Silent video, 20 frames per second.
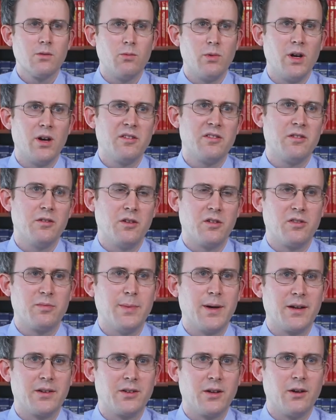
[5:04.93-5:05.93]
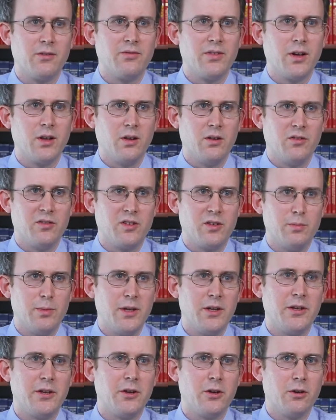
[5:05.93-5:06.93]
We also expect our fellows to
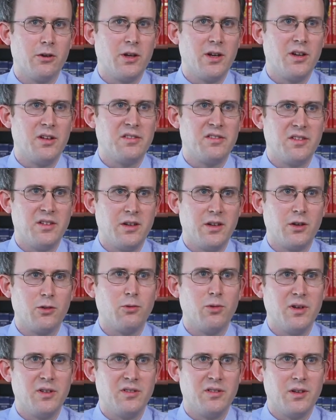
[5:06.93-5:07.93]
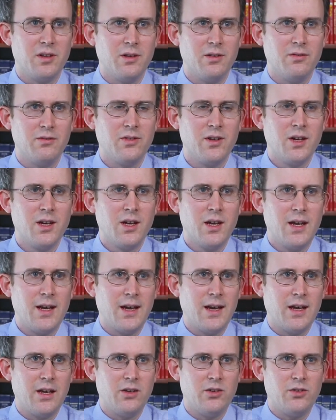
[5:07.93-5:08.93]
be curious and inquisitive
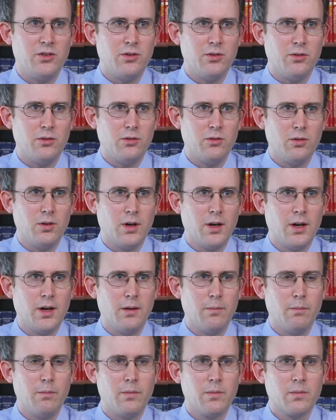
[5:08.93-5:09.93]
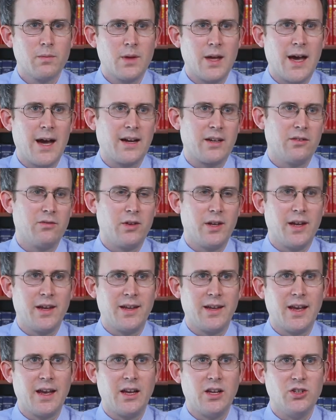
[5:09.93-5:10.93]
and to um, actively
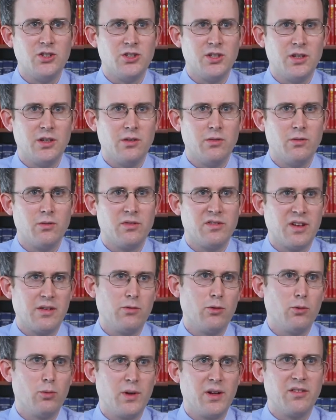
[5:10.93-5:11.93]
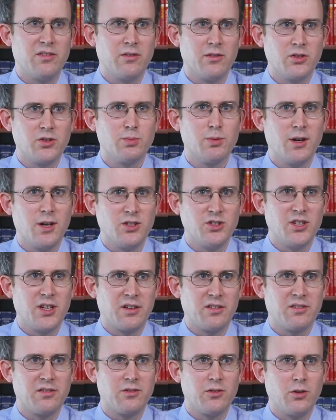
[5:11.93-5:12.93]
engage in several research
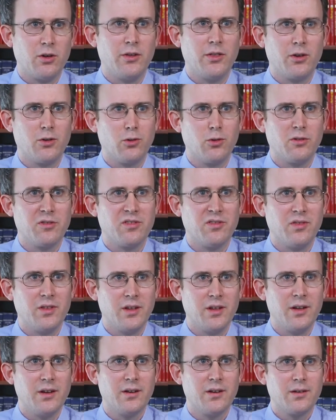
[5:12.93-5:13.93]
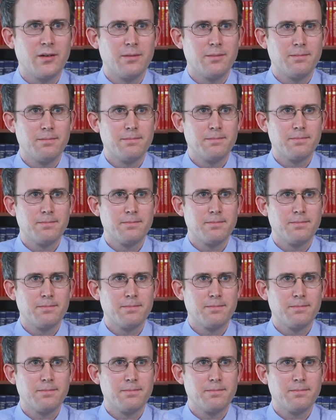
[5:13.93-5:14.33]
projects during the course of the year.